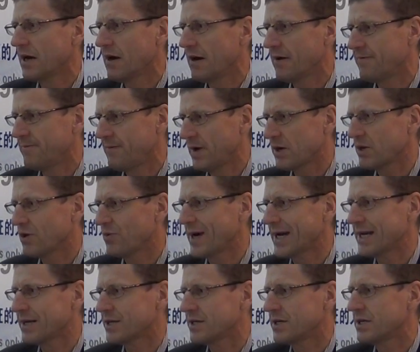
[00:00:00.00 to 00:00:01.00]
of value
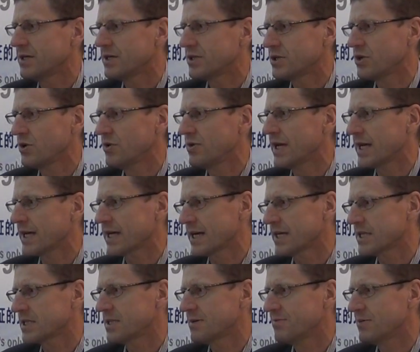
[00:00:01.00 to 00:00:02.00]
added to their
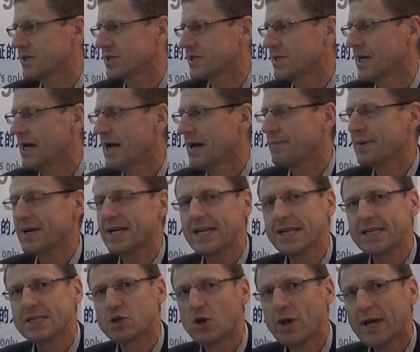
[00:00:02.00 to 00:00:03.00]
customers. But it